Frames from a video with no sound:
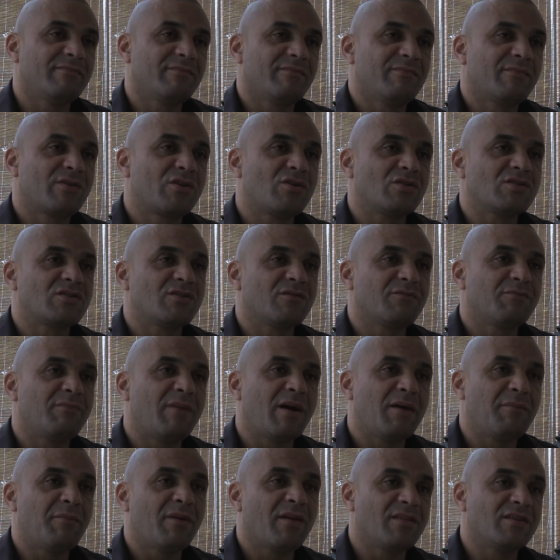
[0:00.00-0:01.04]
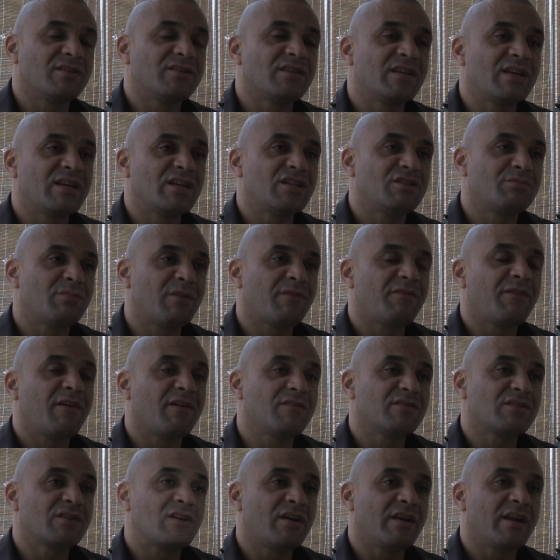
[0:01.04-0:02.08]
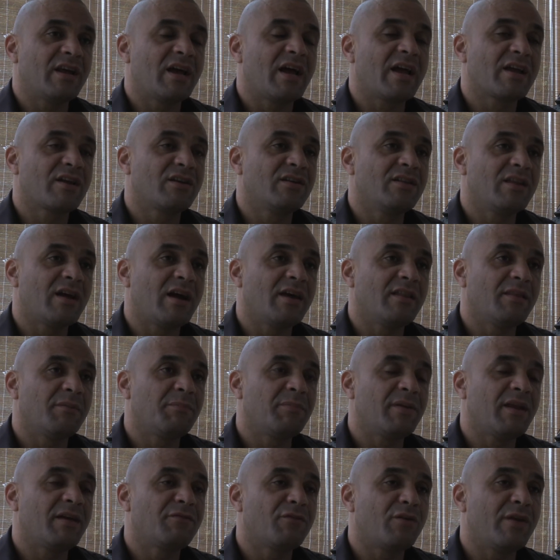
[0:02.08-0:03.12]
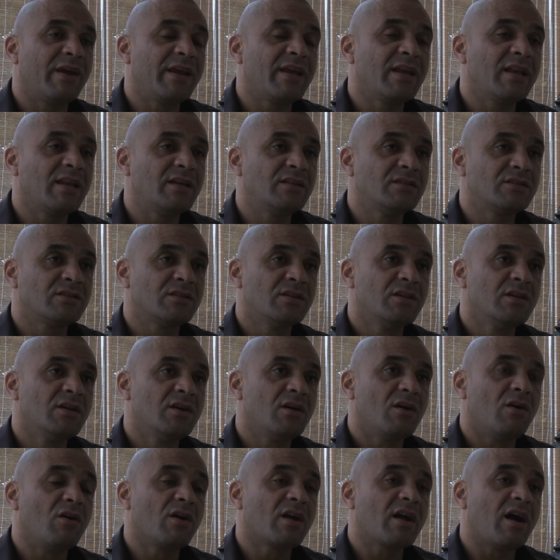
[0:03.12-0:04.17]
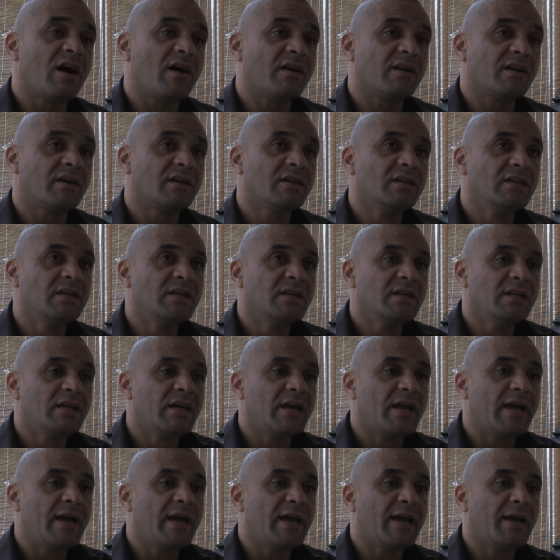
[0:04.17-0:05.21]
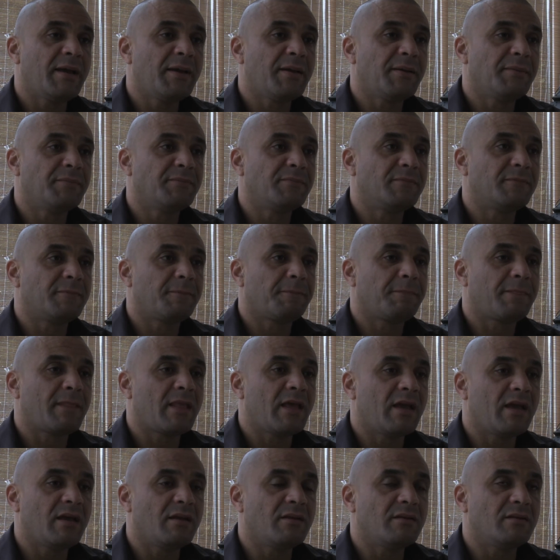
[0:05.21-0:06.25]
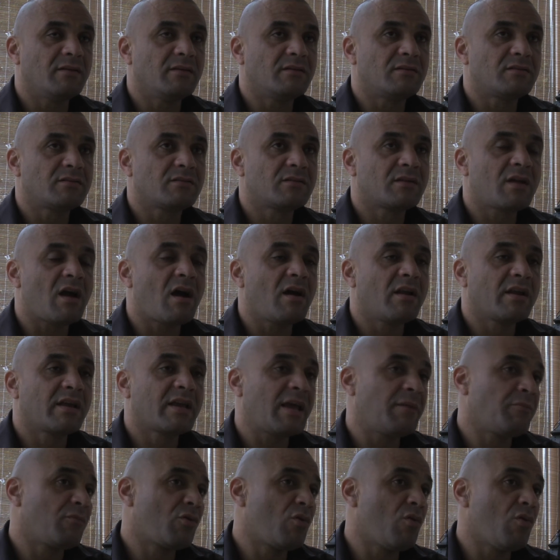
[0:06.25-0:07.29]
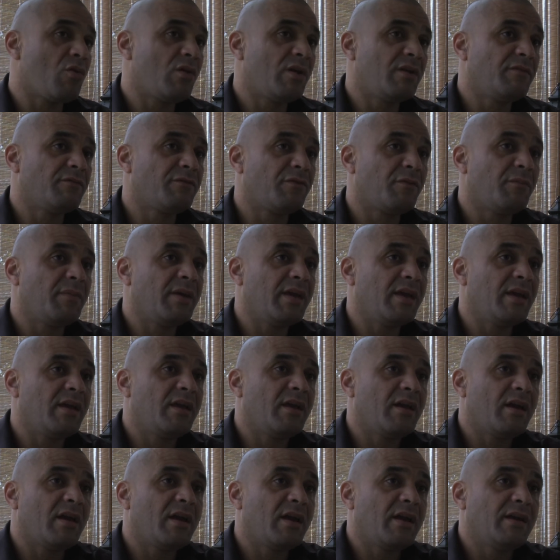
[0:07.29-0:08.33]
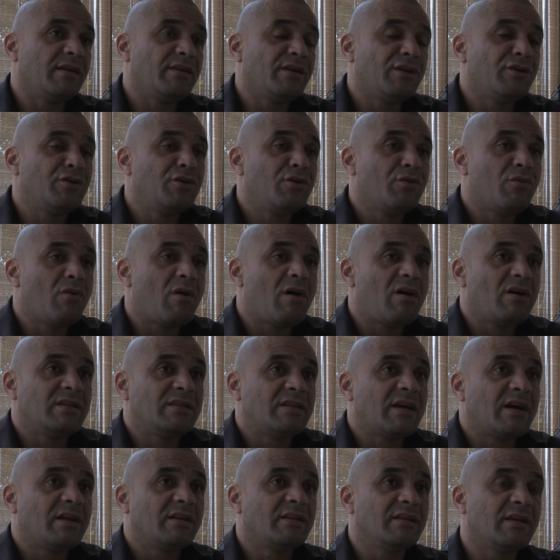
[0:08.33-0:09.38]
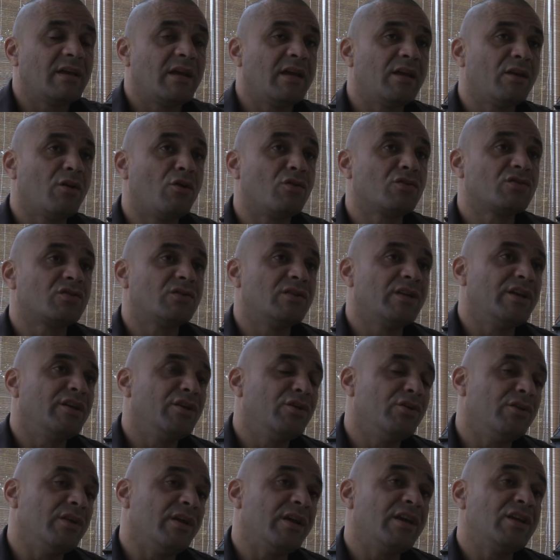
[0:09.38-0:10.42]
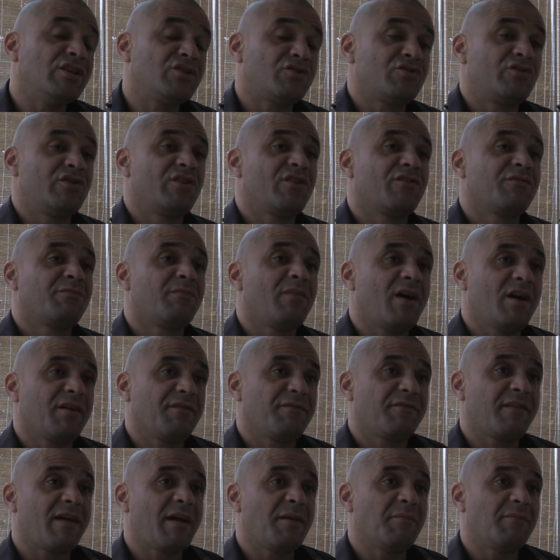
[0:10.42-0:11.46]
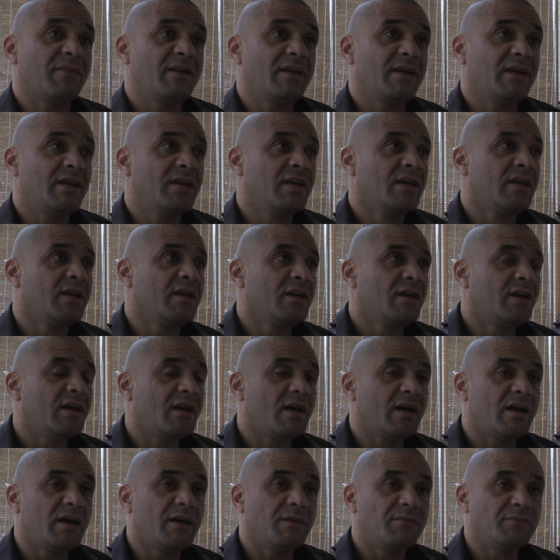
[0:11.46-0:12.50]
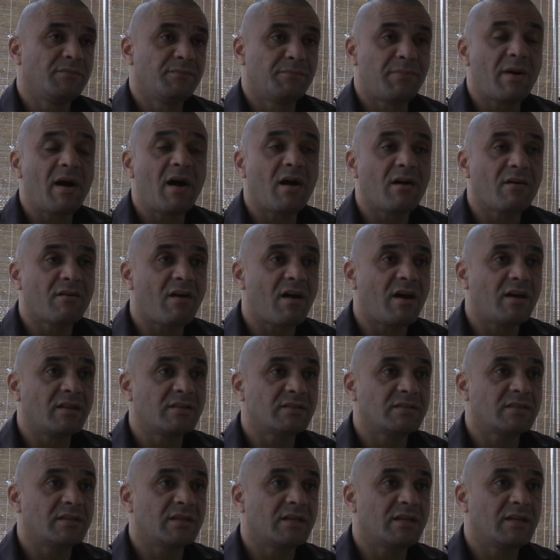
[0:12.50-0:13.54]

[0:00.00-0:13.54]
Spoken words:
because of my mother's English, my father's Ghanaian, I could either play for England or Ghana. And Ghana came calling for me, and they knew what I'd done, and also they knew the history of my family, power grant,